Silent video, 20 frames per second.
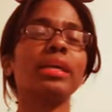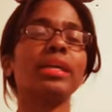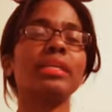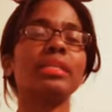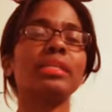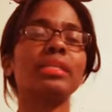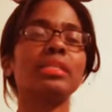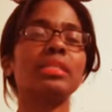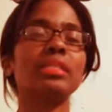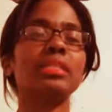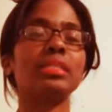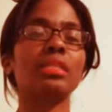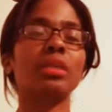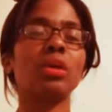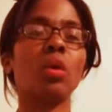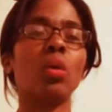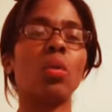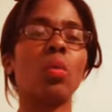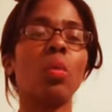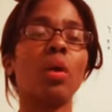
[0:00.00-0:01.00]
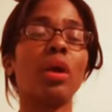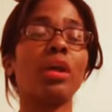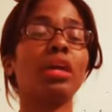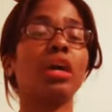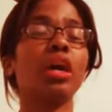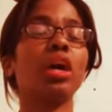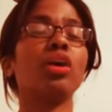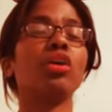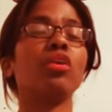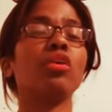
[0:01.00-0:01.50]
is one
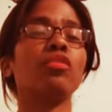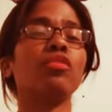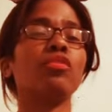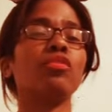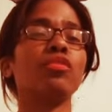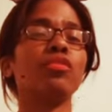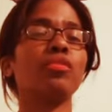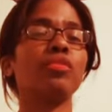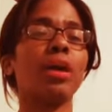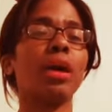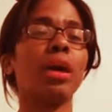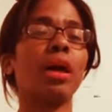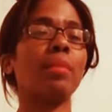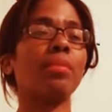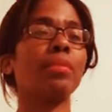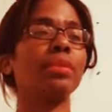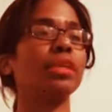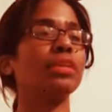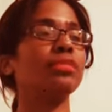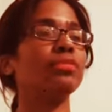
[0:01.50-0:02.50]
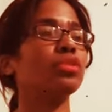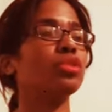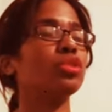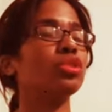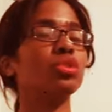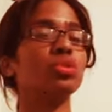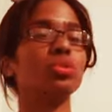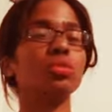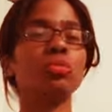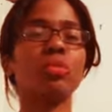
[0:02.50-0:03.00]
of, I believe,
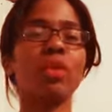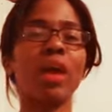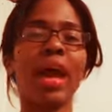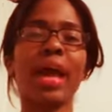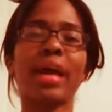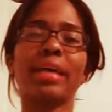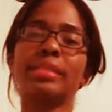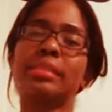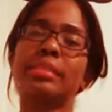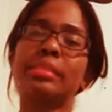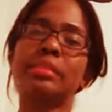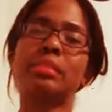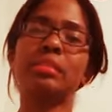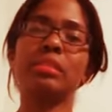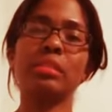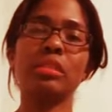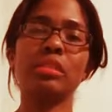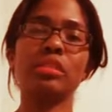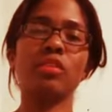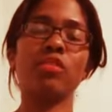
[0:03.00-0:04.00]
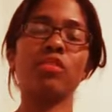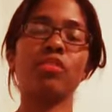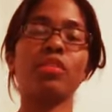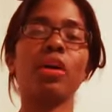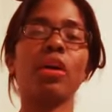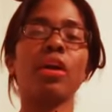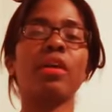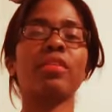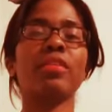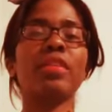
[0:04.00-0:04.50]
two rats so
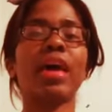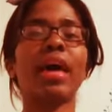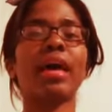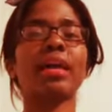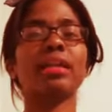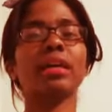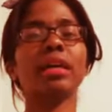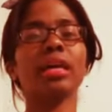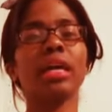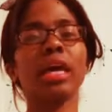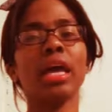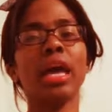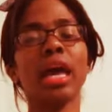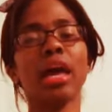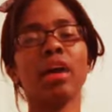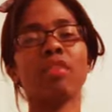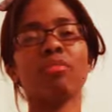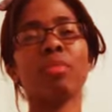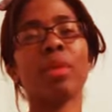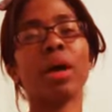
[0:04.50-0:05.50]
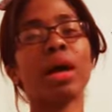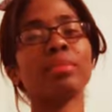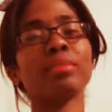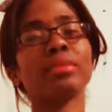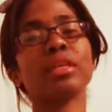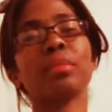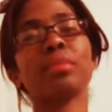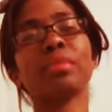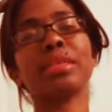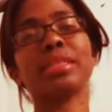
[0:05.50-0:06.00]
far that have
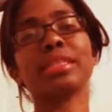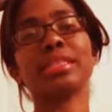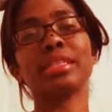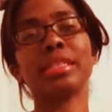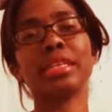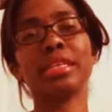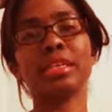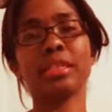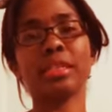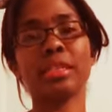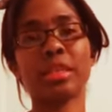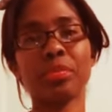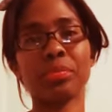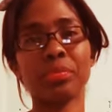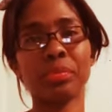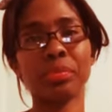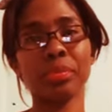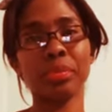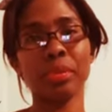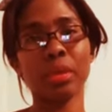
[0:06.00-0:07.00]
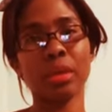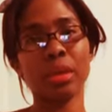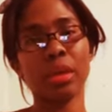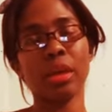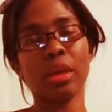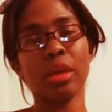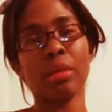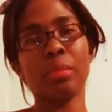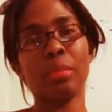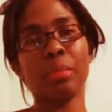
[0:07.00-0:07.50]
popped up this season.
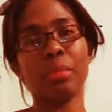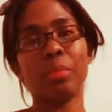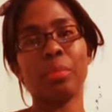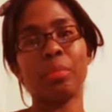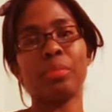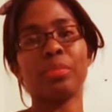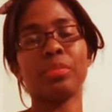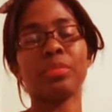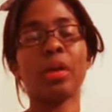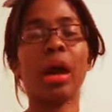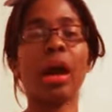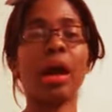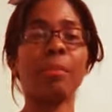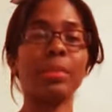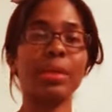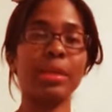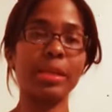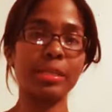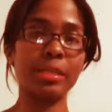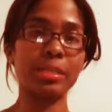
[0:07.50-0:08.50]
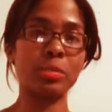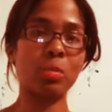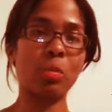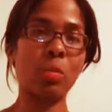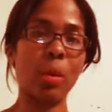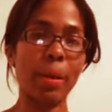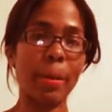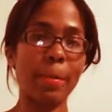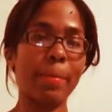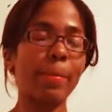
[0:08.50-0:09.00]
Tommy is
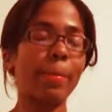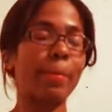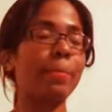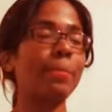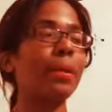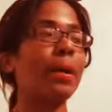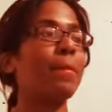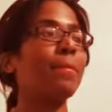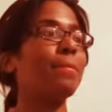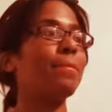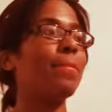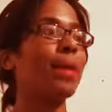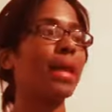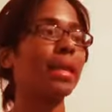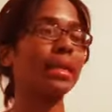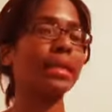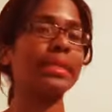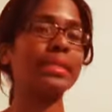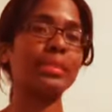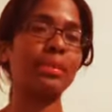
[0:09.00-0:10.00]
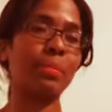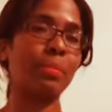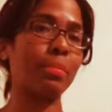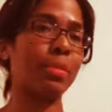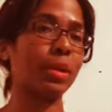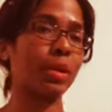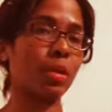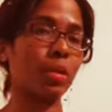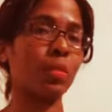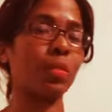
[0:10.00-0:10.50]
one, but Bella is a
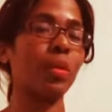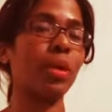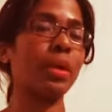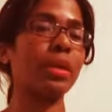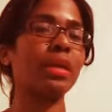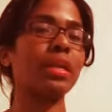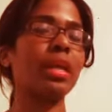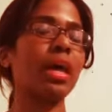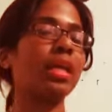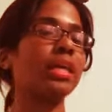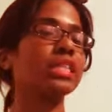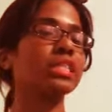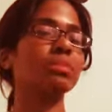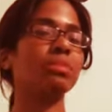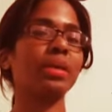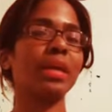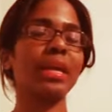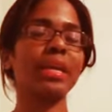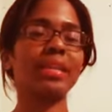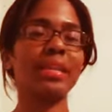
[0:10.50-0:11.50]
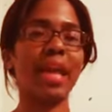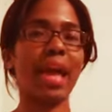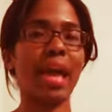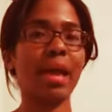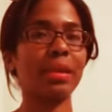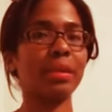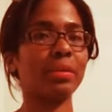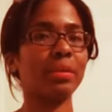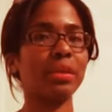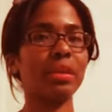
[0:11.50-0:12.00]
bigger one, and I'll explain
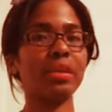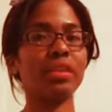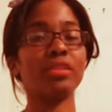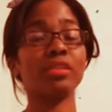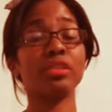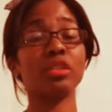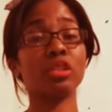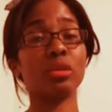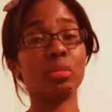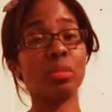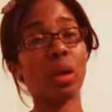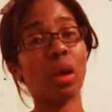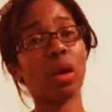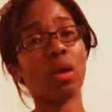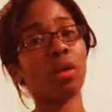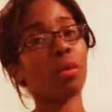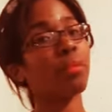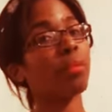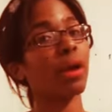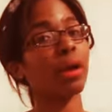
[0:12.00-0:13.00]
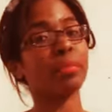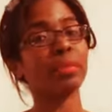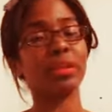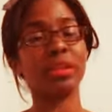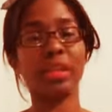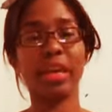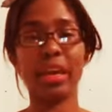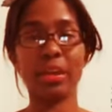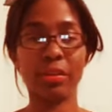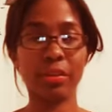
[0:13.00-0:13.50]
that either tomorrow or probably
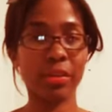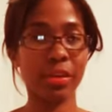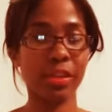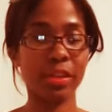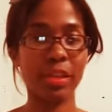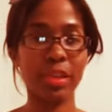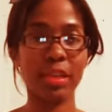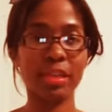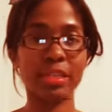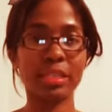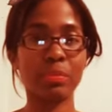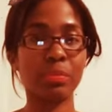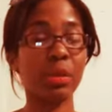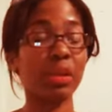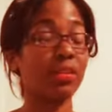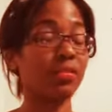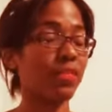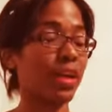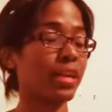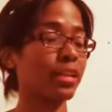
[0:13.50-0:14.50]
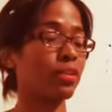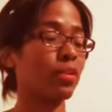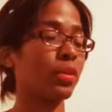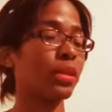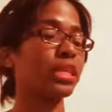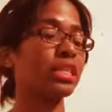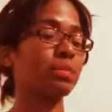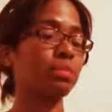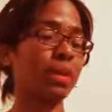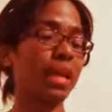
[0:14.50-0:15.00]
later in this. But if I
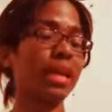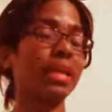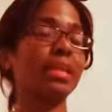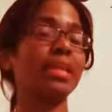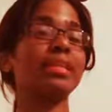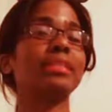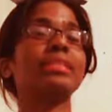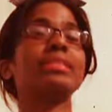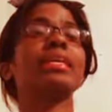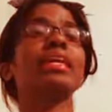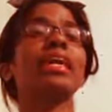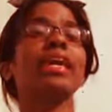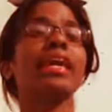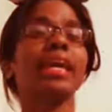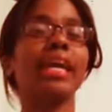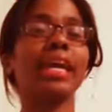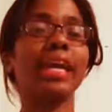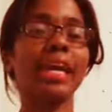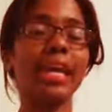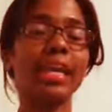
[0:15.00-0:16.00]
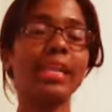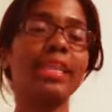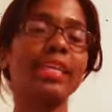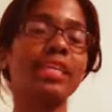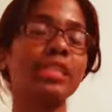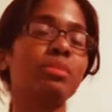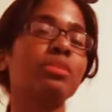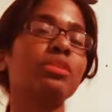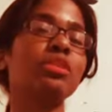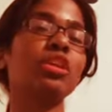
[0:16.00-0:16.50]
don't explain this in
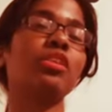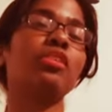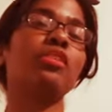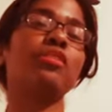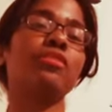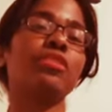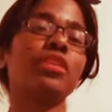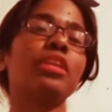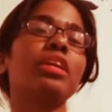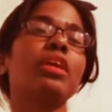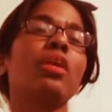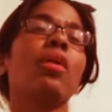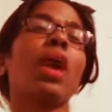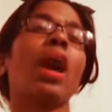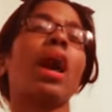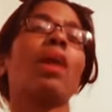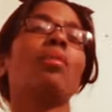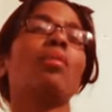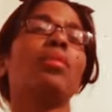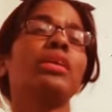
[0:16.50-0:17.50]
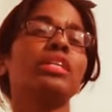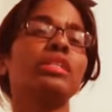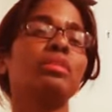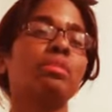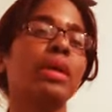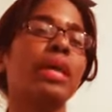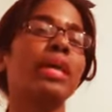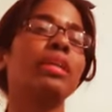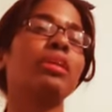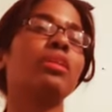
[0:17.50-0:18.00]
this particular video, I will
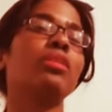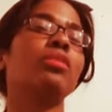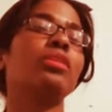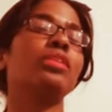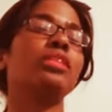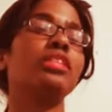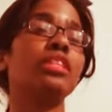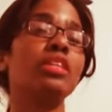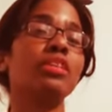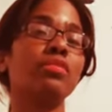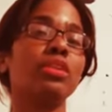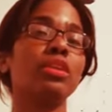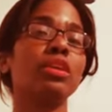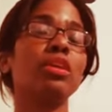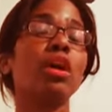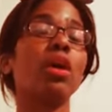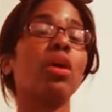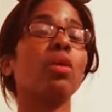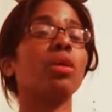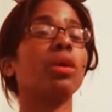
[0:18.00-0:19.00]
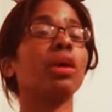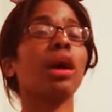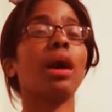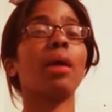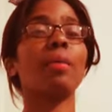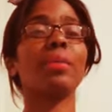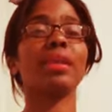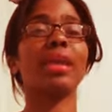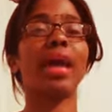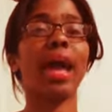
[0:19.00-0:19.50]
explain it on TV Co.
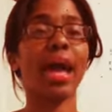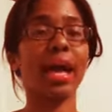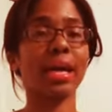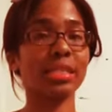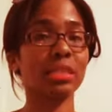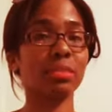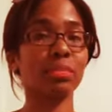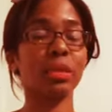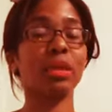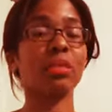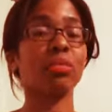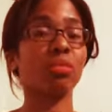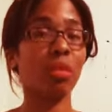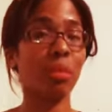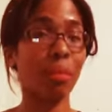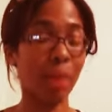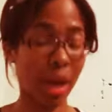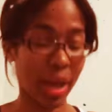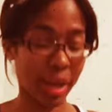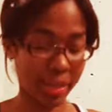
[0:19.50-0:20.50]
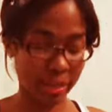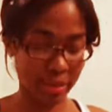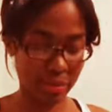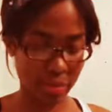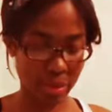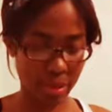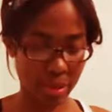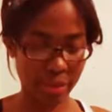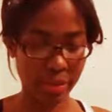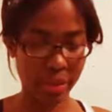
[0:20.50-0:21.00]
Come and ask me and remind
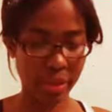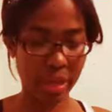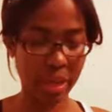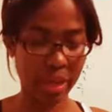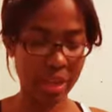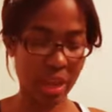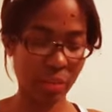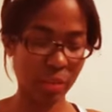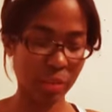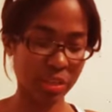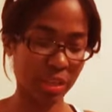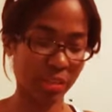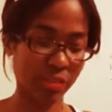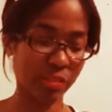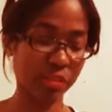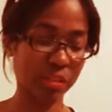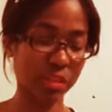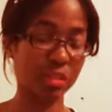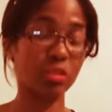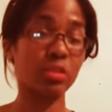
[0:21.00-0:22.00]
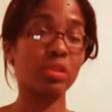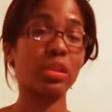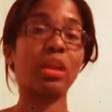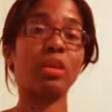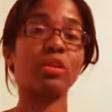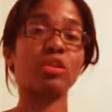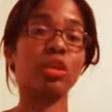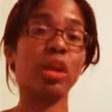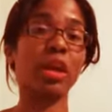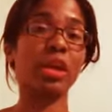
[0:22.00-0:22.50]
me, and I will definitely do that.
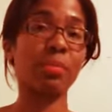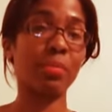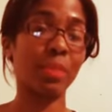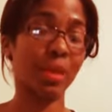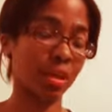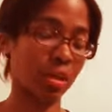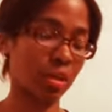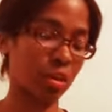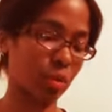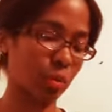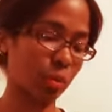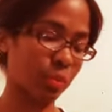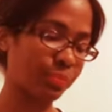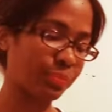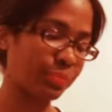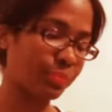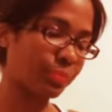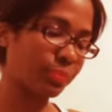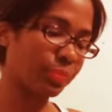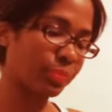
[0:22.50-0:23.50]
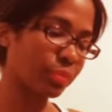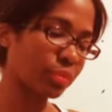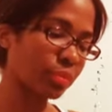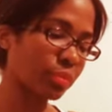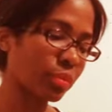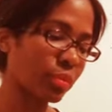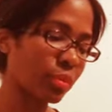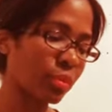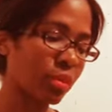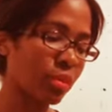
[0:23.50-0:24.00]
I'll try to make a note.
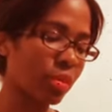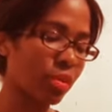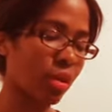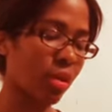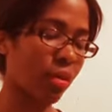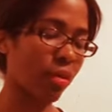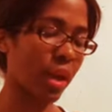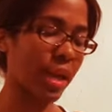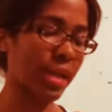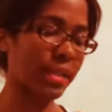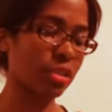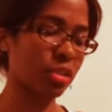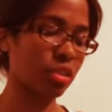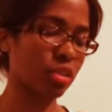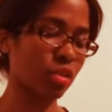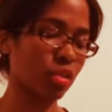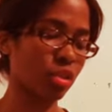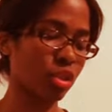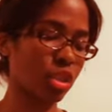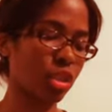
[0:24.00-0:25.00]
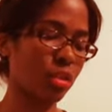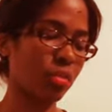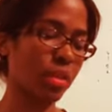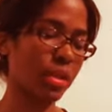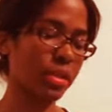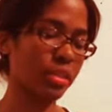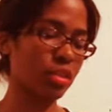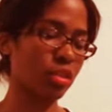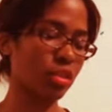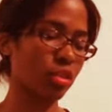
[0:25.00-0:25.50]
All right, so she
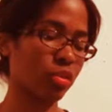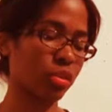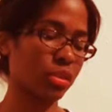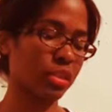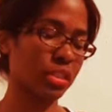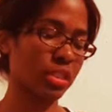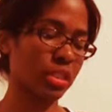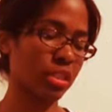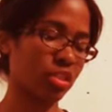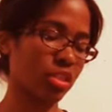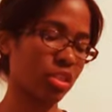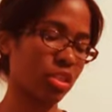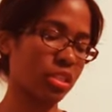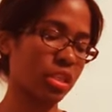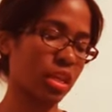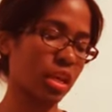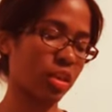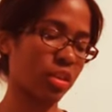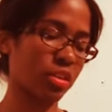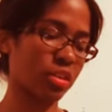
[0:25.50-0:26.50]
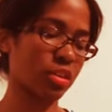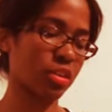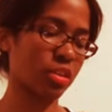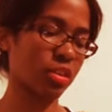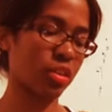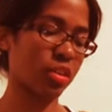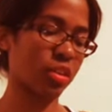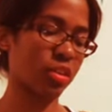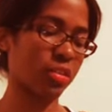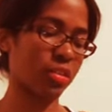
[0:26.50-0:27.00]
runs to Christy, and she tells
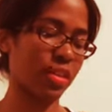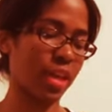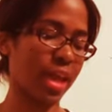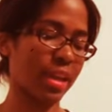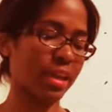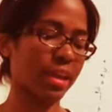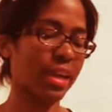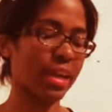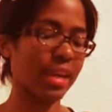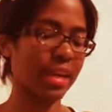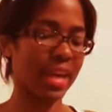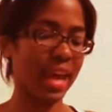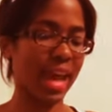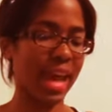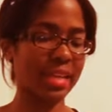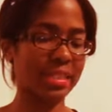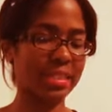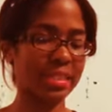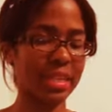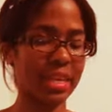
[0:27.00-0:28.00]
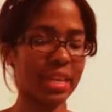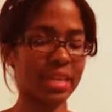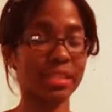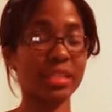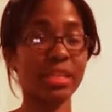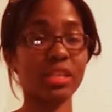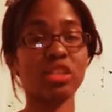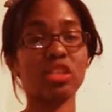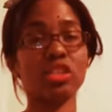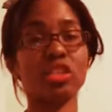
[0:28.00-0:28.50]
her that Kat says
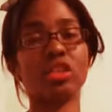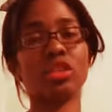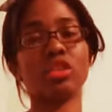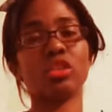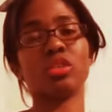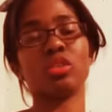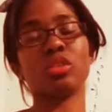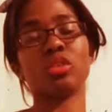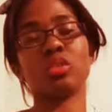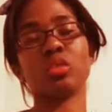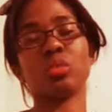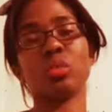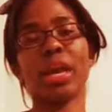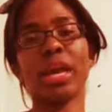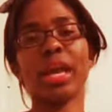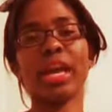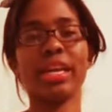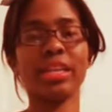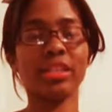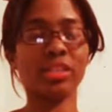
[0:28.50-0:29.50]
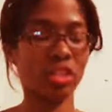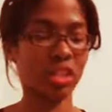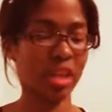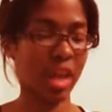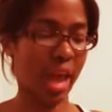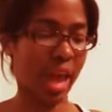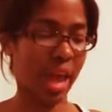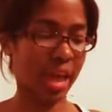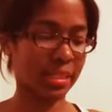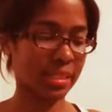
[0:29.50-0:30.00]
that she can sway
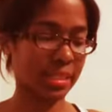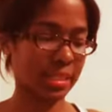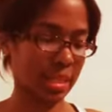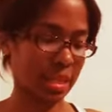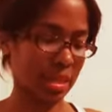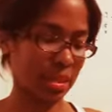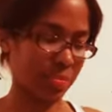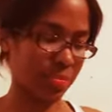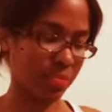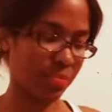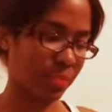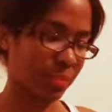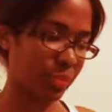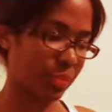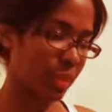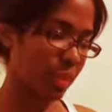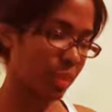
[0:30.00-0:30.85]
Jackson.